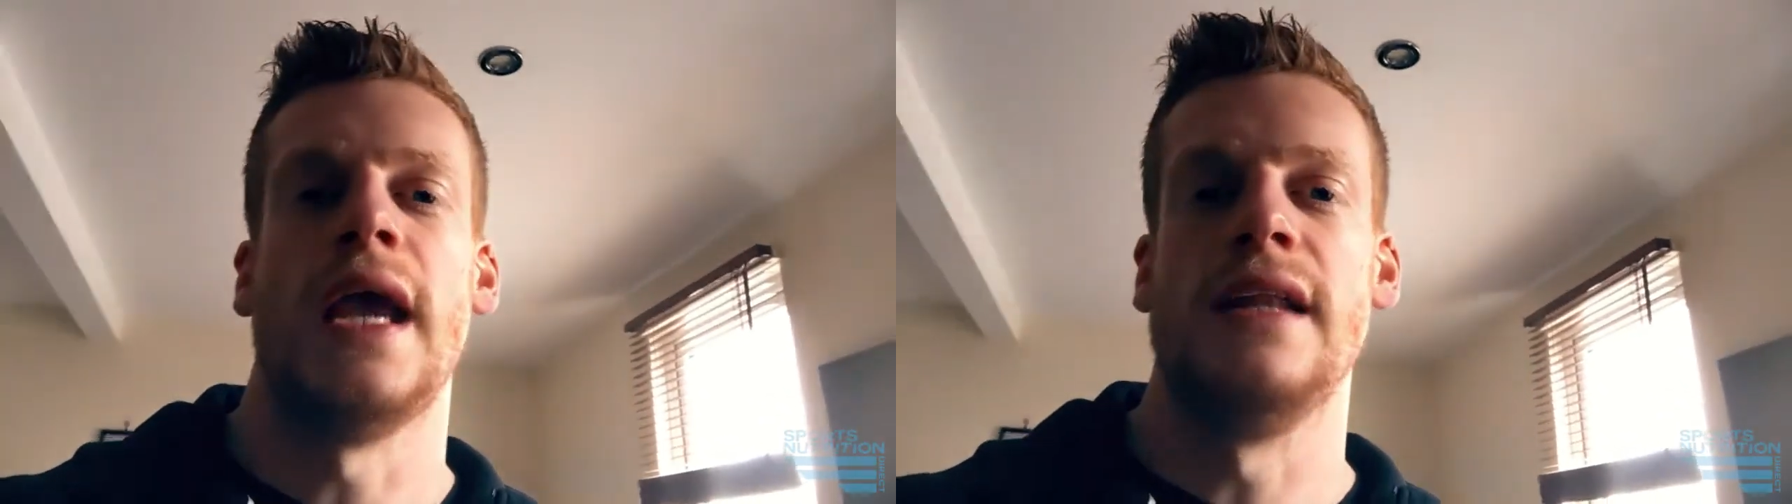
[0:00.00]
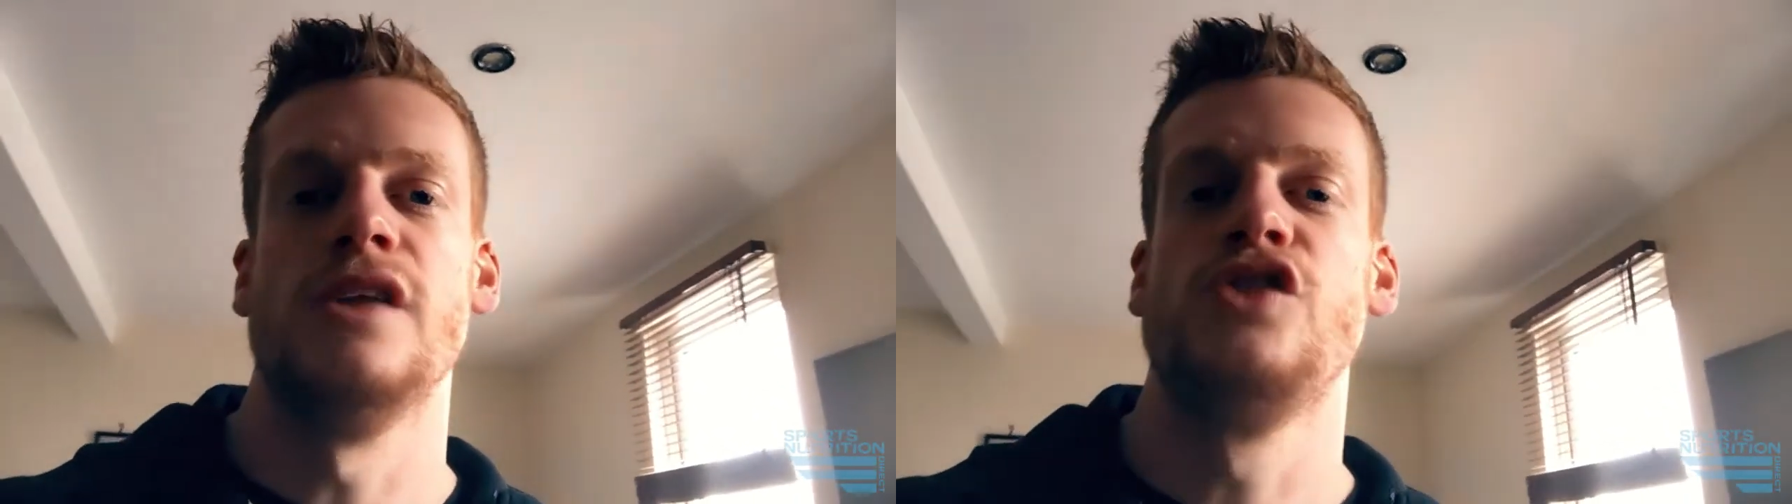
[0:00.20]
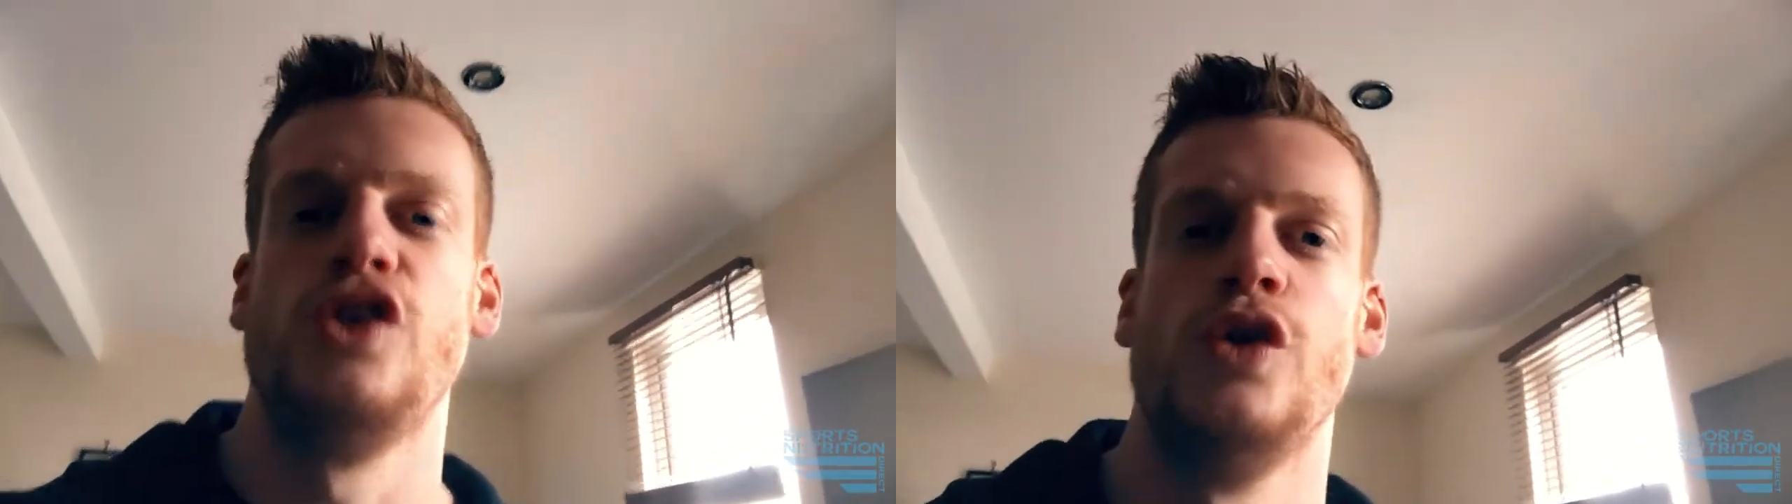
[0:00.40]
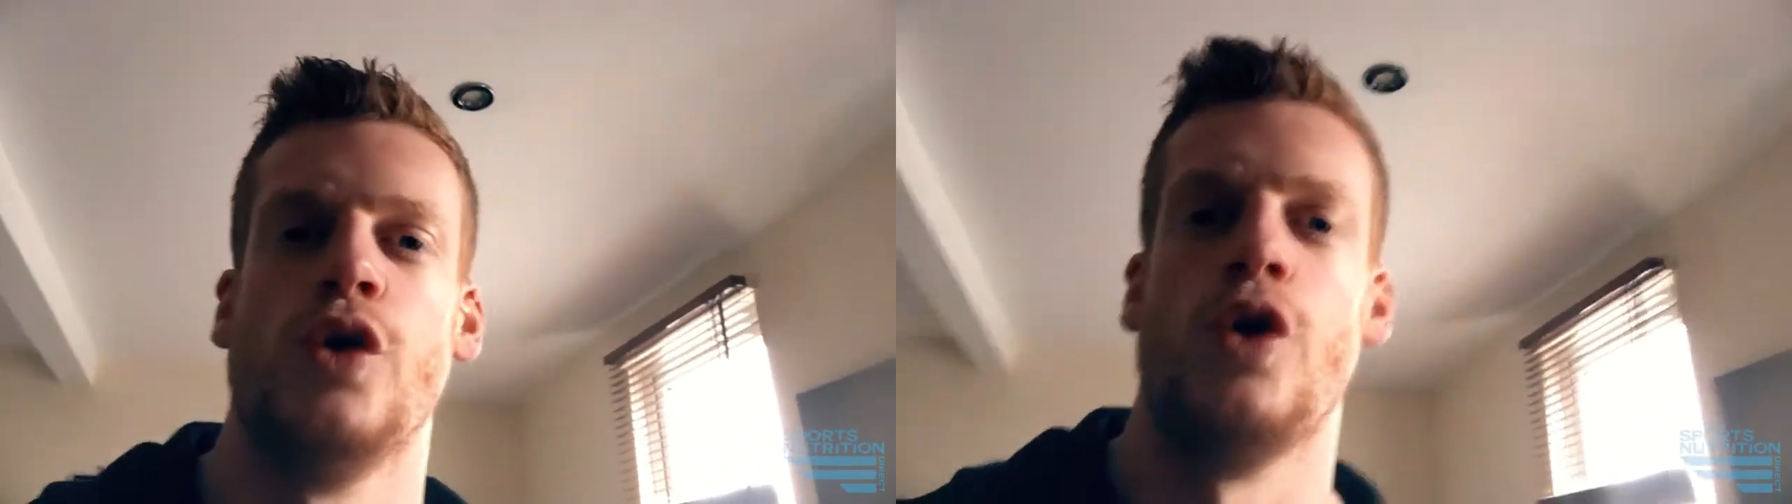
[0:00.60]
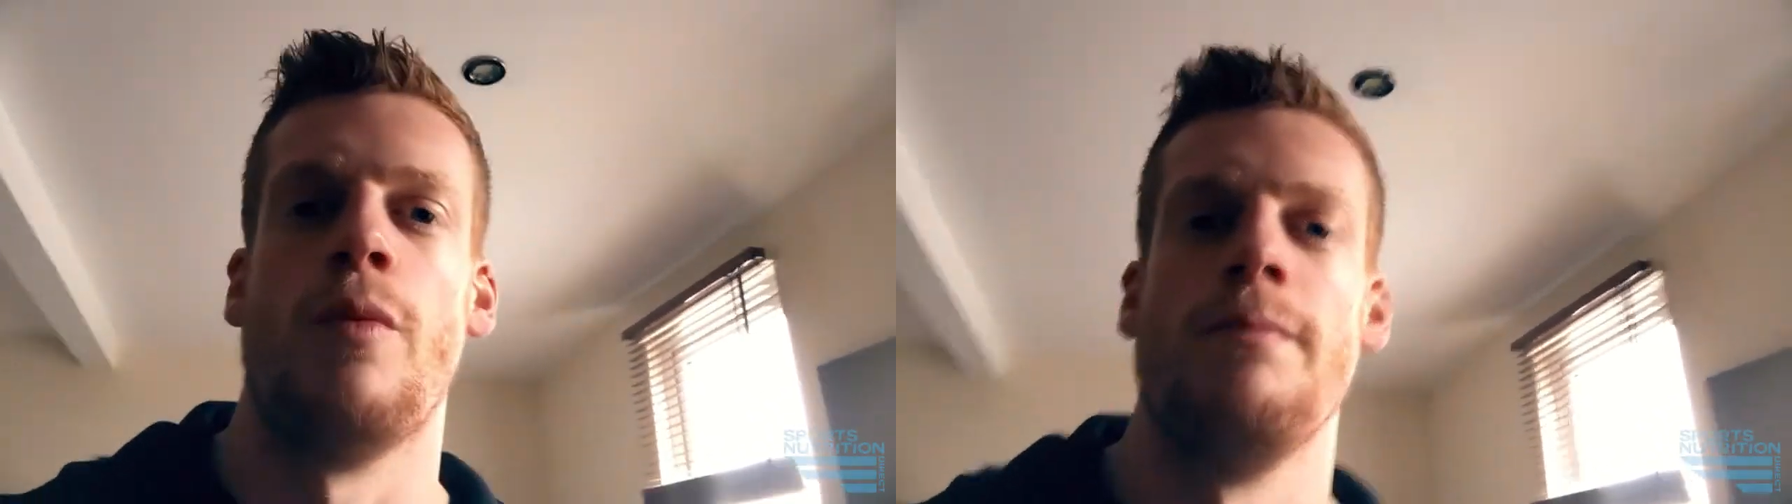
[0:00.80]
into
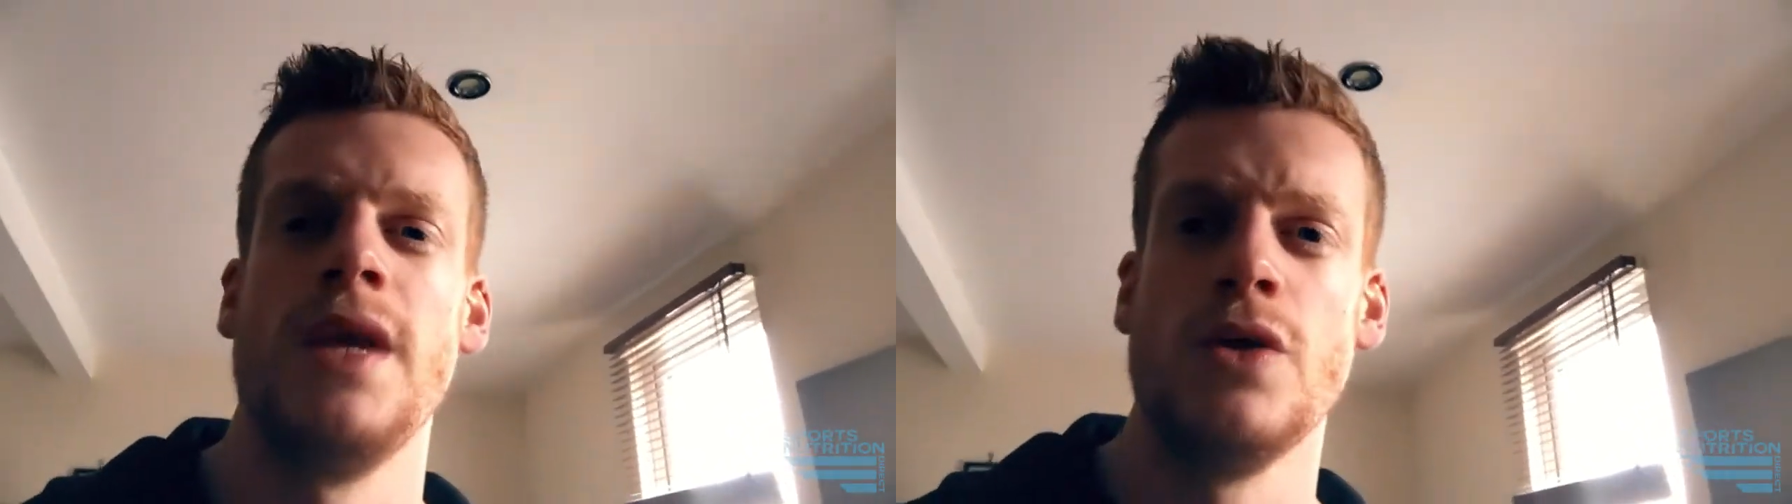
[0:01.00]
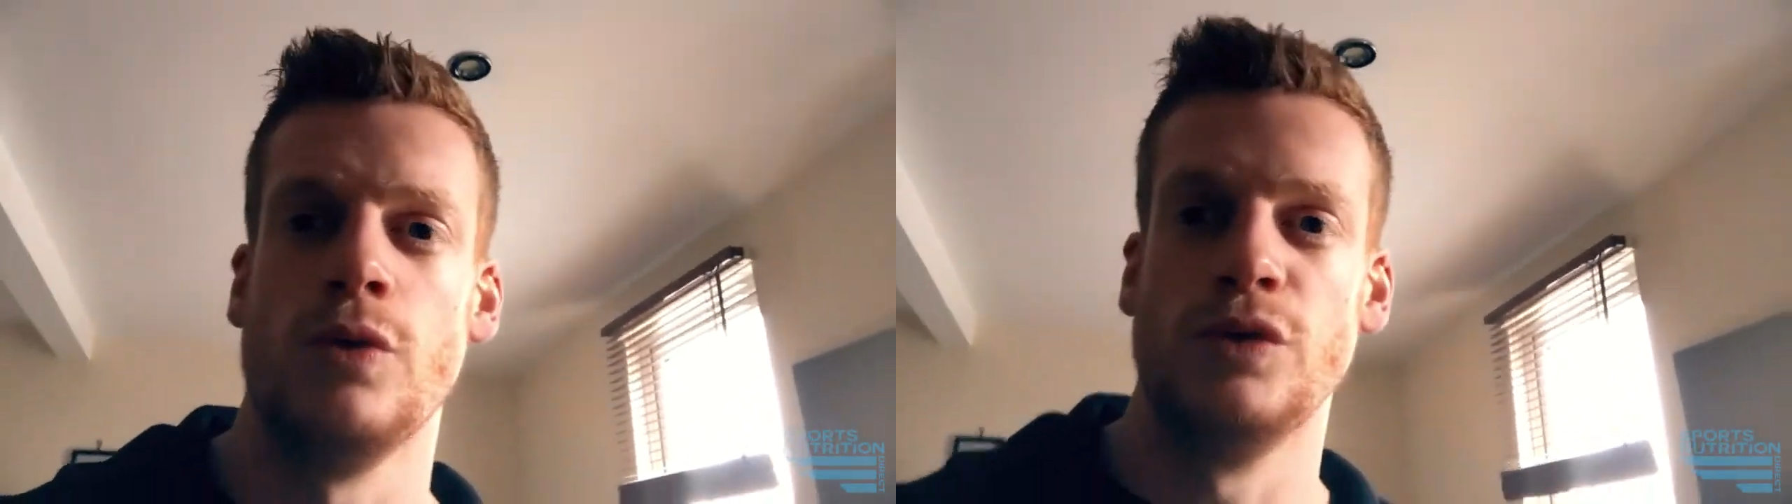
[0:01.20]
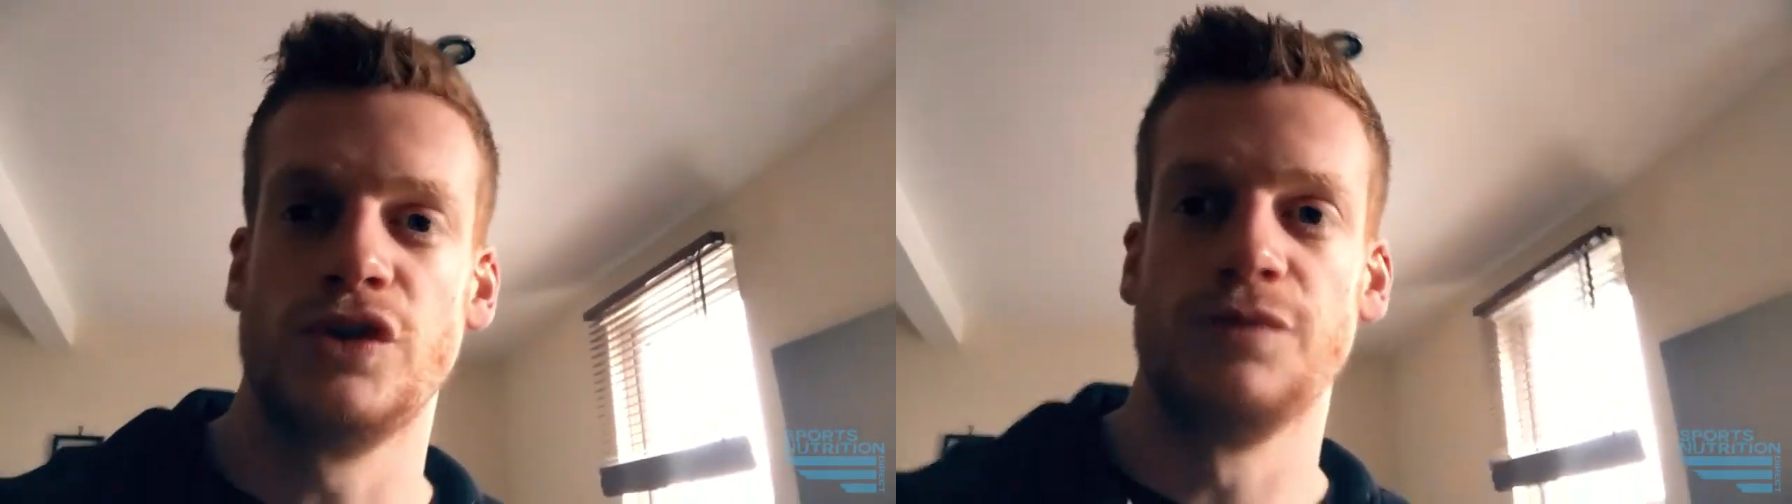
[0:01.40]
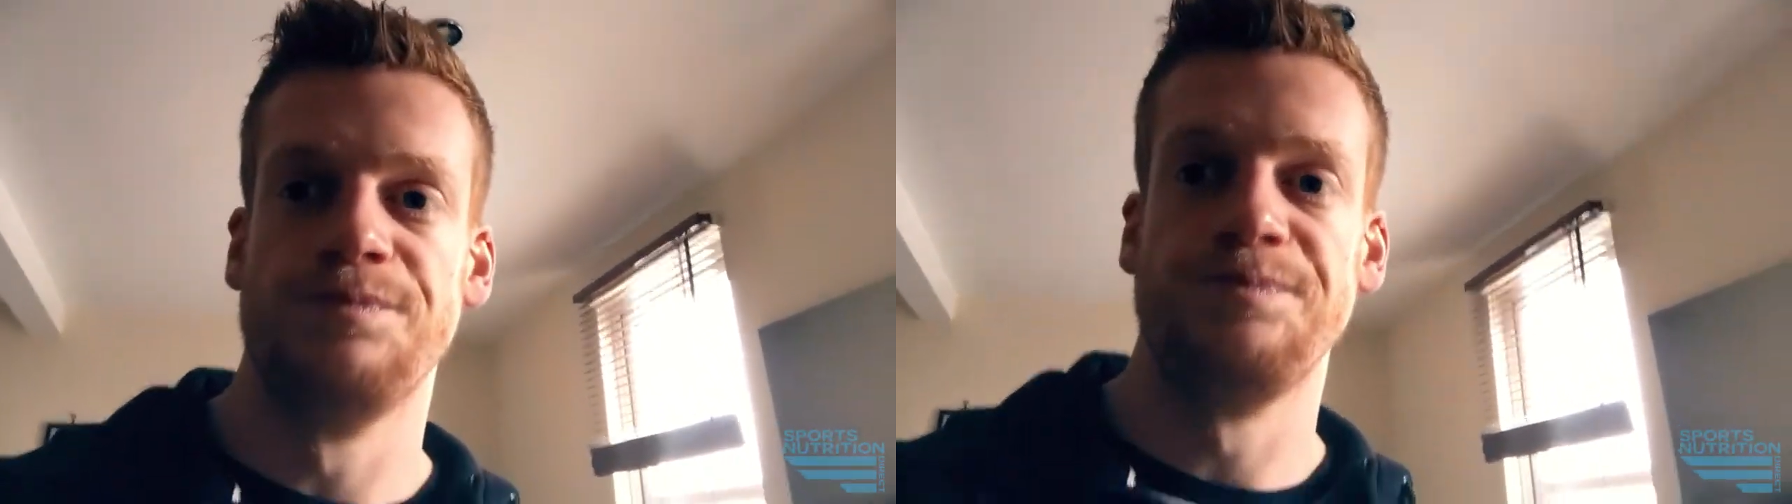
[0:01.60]
your meals.